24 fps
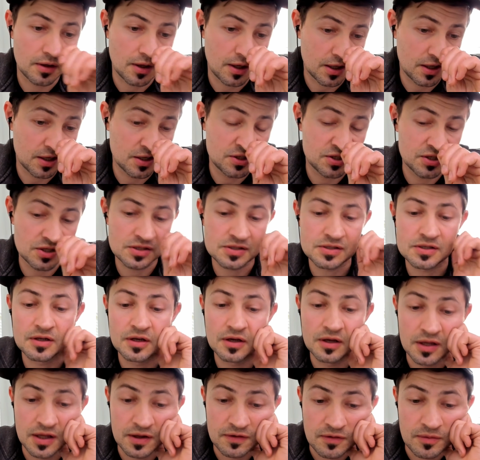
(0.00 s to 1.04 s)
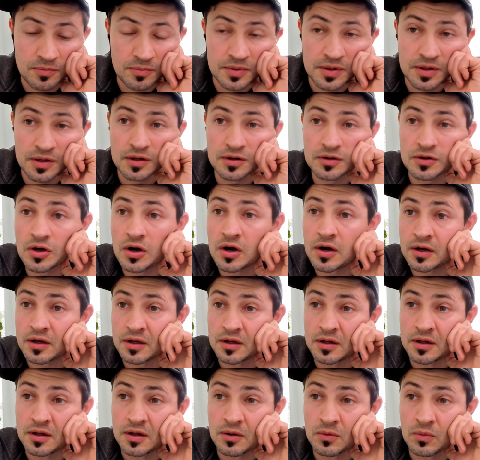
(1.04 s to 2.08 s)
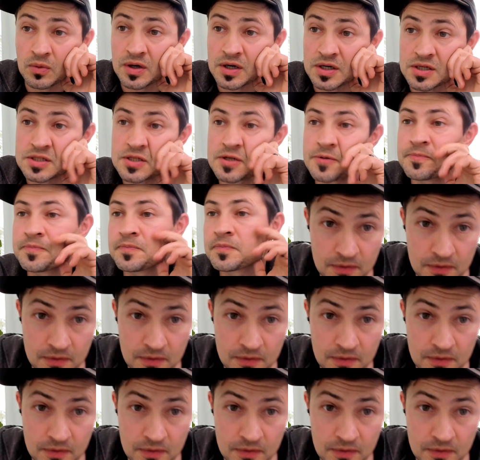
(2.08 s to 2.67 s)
I could just give them the doc and it works.